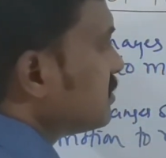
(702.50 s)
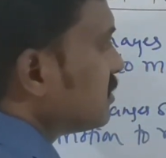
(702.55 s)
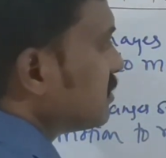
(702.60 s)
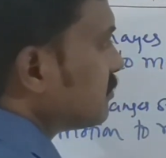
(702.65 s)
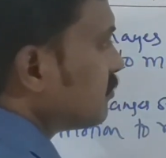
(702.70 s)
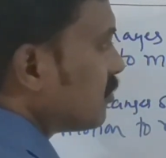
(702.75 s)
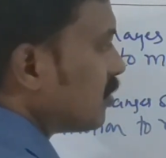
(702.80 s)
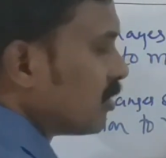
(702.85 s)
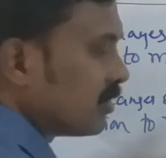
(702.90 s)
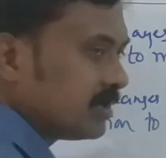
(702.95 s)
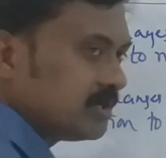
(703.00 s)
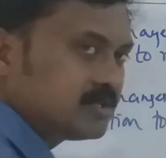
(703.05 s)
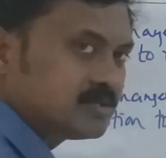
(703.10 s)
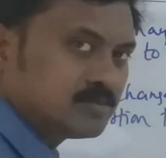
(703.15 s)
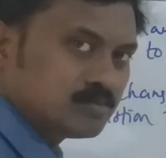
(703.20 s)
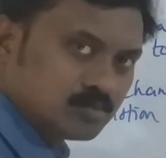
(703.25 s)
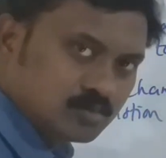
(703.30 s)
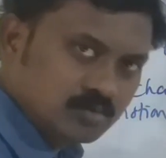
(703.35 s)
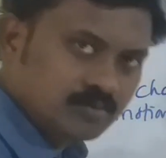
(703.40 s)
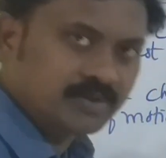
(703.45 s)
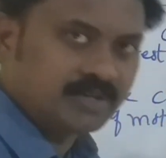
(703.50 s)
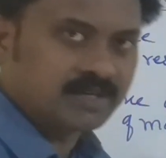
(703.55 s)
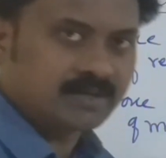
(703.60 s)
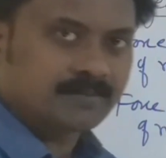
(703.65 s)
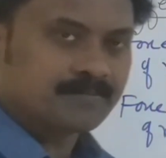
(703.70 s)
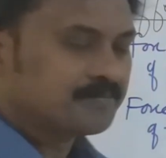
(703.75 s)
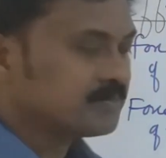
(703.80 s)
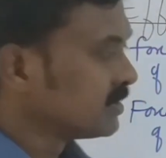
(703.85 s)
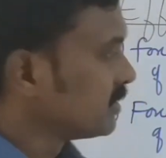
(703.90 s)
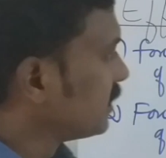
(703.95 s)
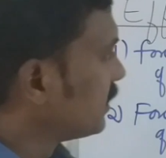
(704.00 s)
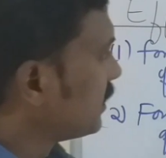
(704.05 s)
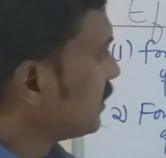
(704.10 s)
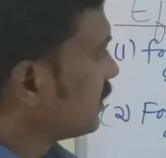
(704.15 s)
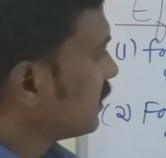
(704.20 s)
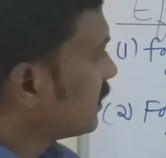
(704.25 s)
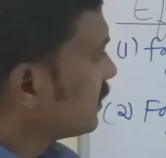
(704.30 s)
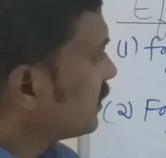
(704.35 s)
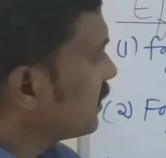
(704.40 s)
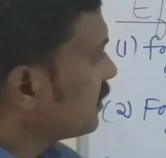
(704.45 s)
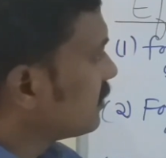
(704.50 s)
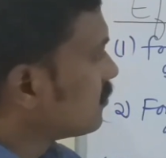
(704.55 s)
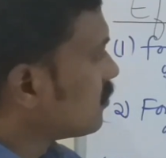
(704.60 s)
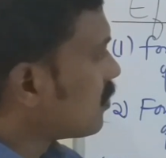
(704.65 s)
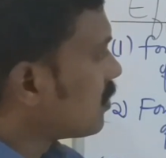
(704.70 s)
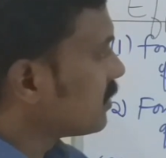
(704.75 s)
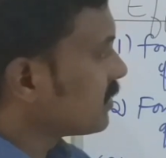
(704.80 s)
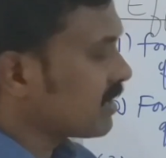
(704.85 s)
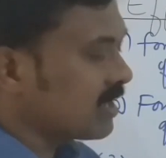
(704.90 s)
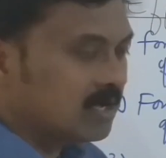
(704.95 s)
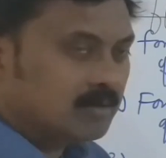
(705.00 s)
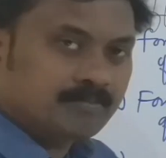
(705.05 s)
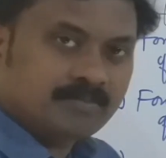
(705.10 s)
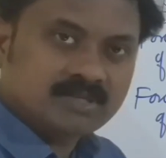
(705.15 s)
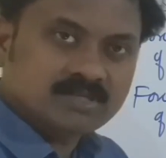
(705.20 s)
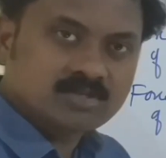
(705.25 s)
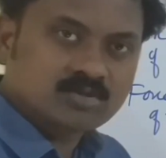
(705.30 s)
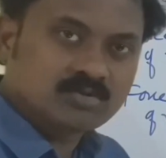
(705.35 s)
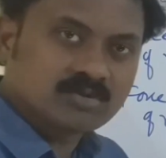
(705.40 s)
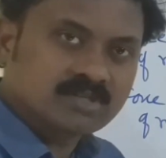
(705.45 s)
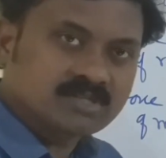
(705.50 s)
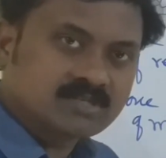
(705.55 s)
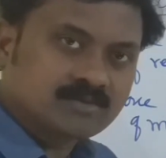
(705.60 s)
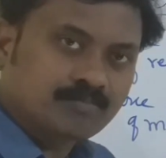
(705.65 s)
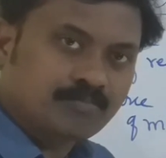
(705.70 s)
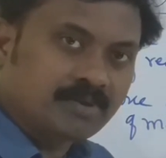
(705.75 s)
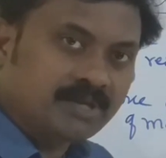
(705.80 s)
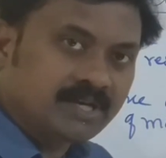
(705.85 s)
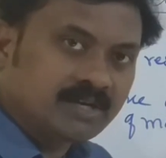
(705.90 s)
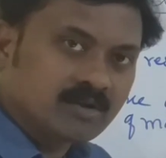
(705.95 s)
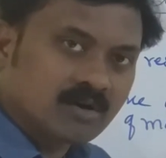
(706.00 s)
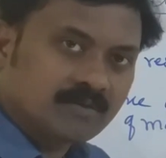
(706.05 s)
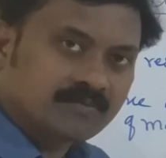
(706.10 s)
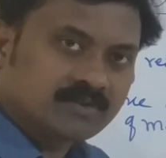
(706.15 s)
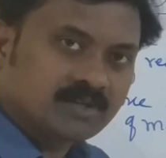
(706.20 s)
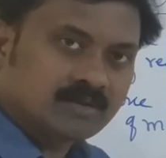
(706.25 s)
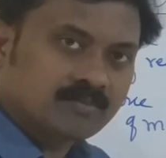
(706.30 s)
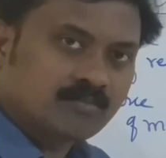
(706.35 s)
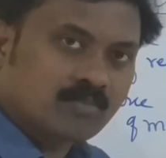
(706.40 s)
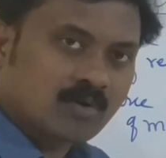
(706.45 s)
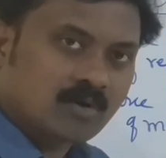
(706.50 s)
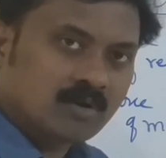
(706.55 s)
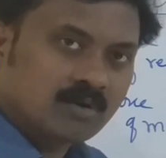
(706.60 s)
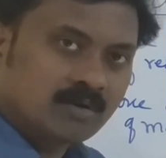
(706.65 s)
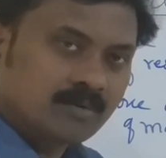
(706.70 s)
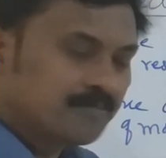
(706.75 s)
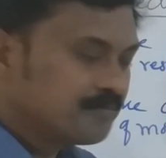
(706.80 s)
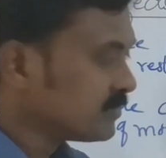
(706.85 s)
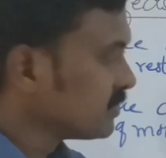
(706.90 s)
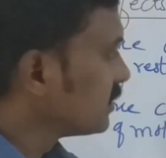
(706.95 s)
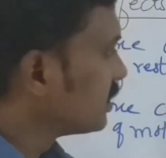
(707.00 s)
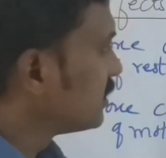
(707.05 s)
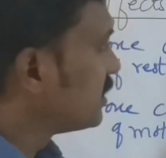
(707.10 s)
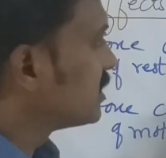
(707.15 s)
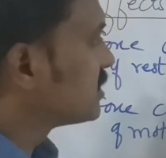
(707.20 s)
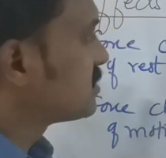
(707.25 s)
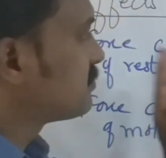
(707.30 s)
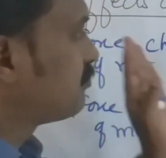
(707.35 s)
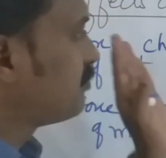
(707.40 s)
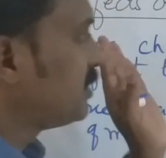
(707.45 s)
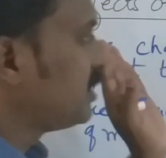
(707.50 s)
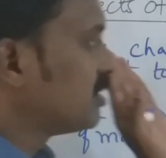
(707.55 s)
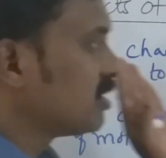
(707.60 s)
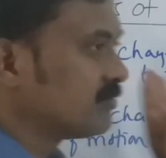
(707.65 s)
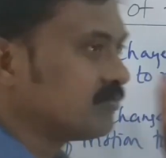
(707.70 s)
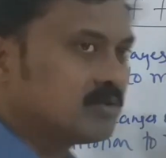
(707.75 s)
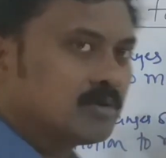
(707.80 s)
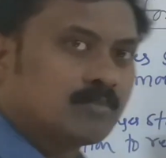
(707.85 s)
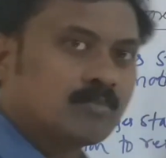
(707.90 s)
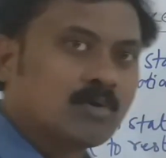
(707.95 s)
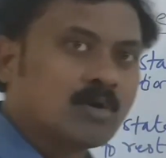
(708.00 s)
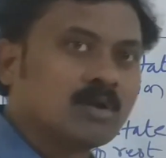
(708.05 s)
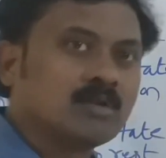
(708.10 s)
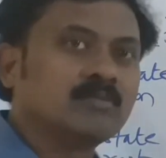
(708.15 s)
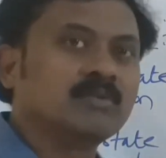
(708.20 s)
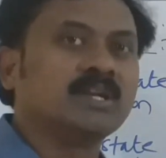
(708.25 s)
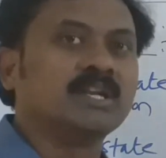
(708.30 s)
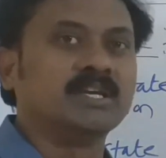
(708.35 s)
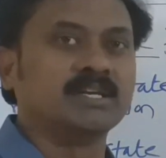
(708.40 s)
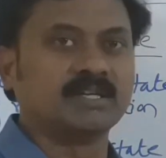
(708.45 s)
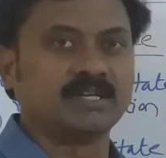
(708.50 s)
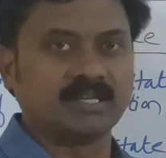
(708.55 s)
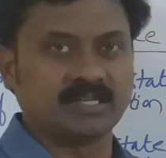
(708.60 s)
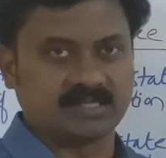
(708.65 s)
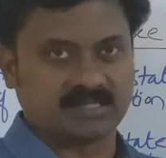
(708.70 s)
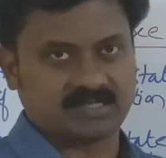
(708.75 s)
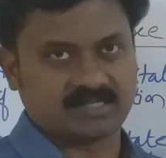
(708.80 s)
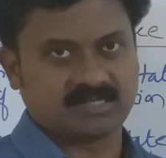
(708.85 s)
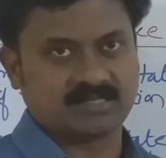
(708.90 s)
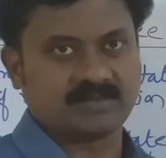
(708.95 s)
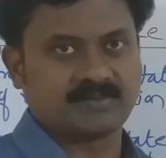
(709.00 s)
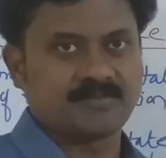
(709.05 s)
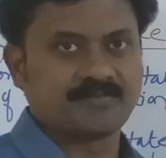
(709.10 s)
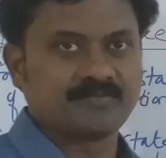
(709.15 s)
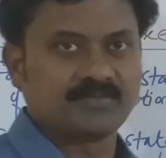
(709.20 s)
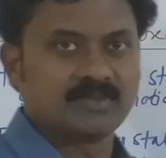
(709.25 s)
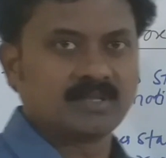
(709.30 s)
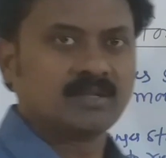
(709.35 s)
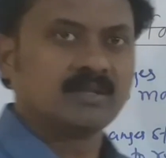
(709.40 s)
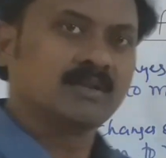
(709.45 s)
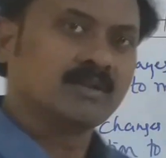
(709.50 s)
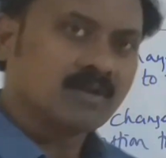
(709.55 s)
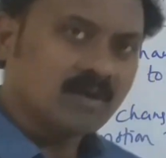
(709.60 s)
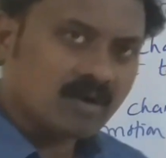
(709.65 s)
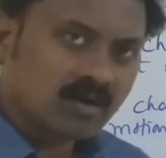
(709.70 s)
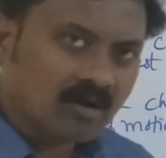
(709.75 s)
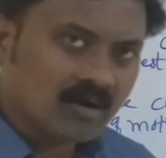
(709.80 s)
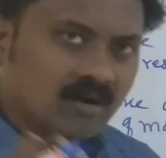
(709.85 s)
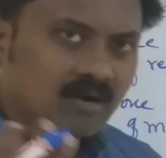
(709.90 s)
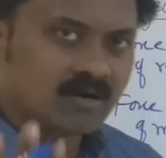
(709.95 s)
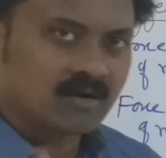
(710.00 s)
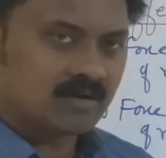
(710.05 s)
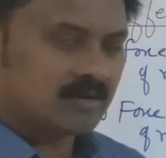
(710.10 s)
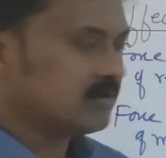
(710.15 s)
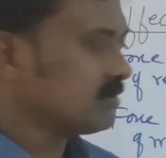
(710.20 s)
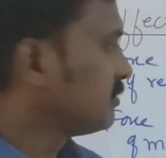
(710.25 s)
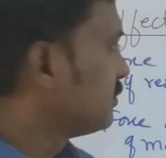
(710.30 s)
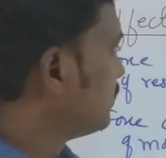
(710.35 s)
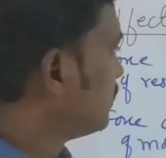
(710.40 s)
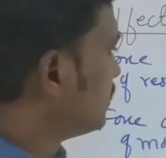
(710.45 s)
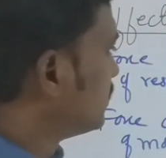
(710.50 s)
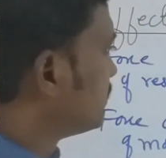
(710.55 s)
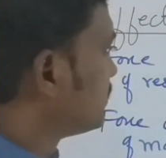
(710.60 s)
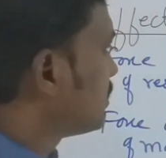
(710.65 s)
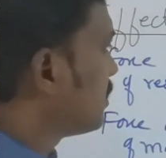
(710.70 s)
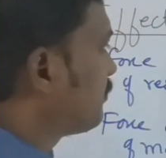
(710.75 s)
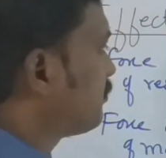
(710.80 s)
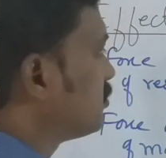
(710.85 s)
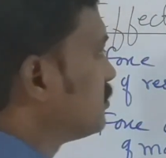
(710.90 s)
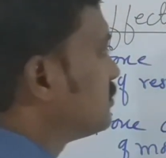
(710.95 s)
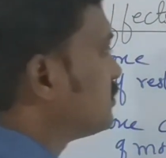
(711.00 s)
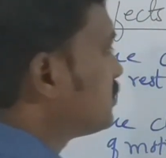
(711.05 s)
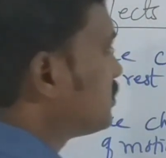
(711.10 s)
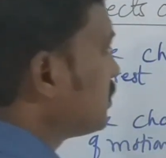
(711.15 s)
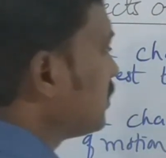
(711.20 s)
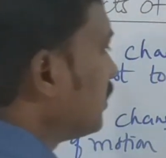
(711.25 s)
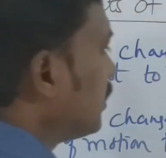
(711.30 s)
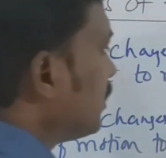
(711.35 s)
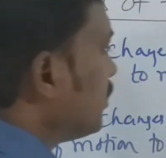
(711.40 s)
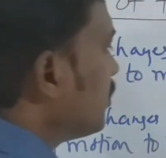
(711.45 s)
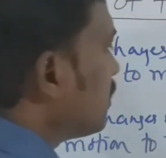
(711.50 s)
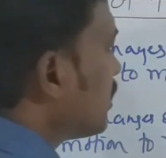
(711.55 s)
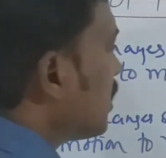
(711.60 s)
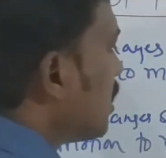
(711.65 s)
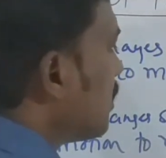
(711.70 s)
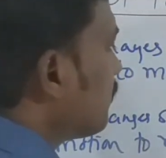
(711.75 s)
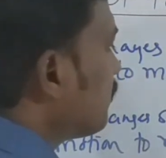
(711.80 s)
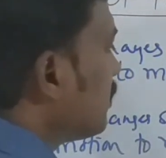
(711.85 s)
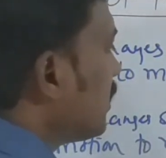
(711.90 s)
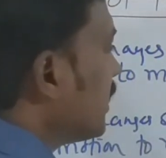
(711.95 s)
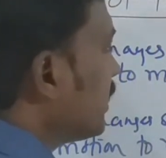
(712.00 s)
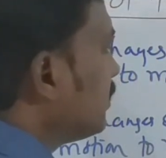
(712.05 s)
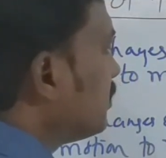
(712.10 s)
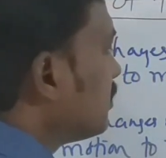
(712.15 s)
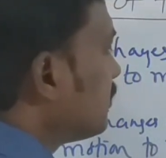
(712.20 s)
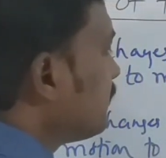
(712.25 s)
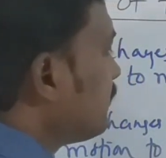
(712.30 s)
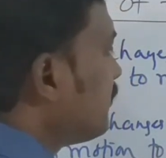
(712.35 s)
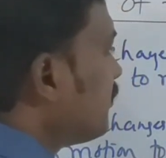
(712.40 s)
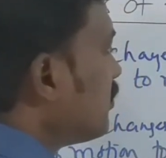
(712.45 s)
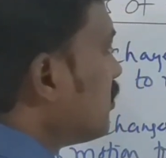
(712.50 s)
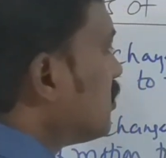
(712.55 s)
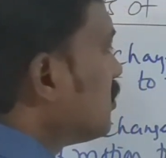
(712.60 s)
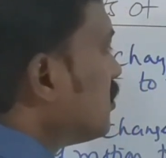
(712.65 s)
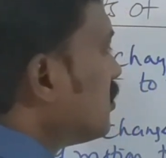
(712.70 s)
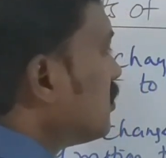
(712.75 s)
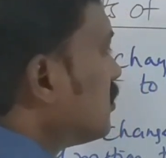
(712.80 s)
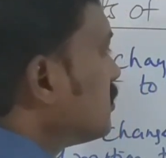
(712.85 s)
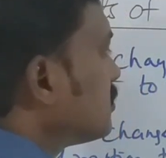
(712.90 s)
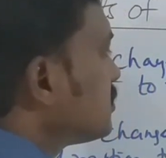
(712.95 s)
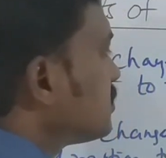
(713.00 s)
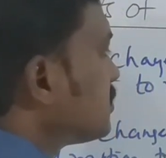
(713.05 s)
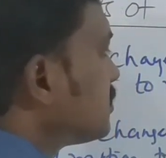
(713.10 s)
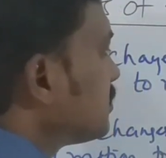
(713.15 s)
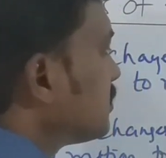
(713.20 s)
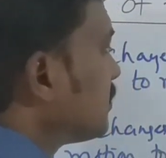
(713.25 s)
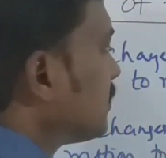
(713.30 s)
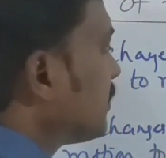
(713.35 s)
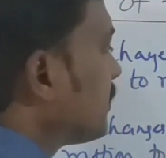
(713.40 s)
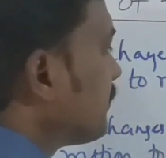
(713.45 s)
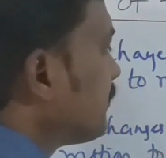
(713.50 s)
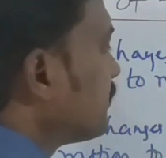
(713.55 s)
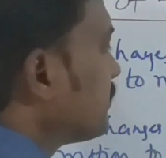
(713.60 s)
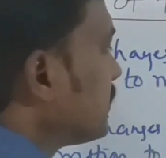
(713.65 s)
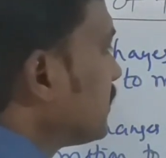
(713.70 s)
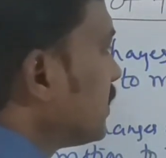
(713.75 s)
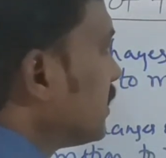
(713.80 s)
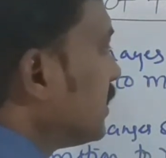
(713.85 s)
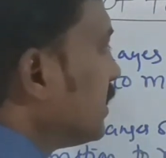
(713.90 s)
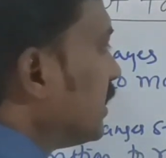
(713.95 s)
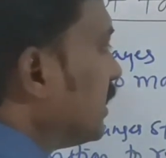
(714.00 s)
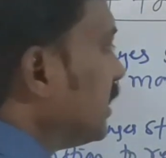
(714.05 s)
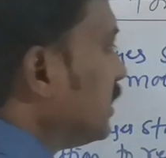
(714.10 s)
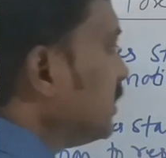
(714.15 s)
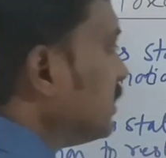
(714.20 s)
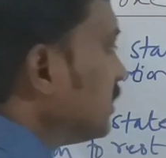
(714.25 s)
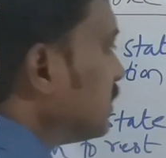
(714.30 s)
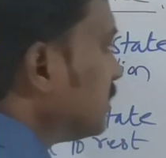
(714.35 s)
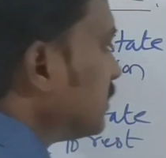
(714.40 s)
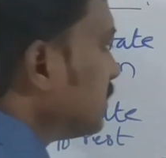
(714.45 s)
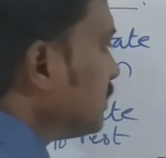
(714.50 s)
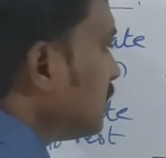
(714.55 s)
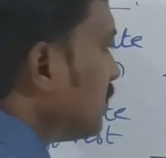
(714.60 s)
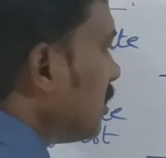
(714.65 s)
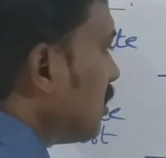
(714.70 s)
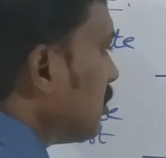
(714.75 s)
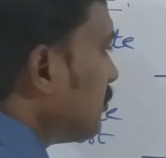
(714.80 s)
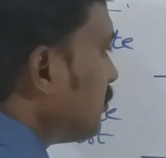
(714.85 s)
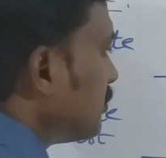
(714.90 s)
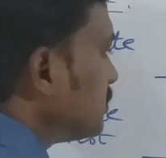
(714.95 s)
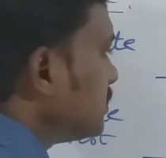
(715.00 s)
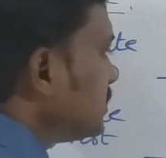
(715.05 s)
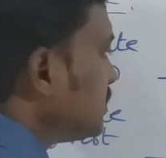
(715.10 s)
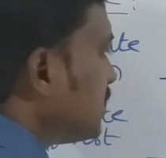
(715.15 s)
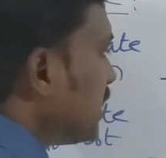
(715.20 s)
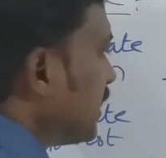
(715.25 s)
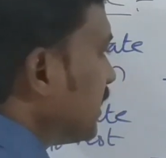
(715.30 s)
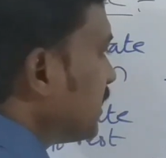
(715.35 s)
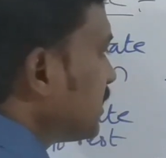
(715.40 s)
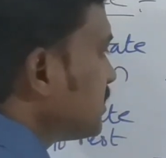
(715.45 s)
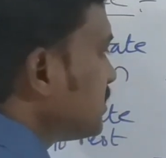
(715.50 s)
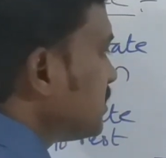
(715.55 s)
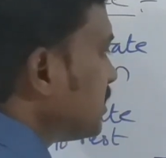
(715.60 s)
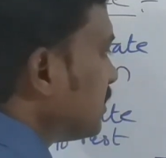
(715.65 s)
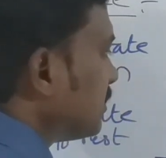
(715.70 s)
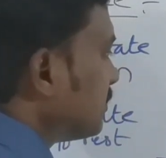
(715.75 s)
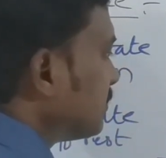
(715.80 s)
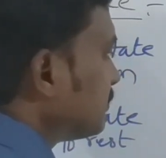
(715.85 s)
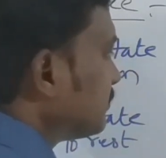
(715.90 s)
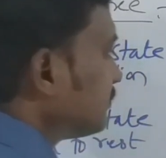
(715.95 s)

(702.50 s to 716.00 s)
the body is moving, then what happens to the speed of that ball? The speed of the ball will increase. Or suppose you are applying the force in the opposite direction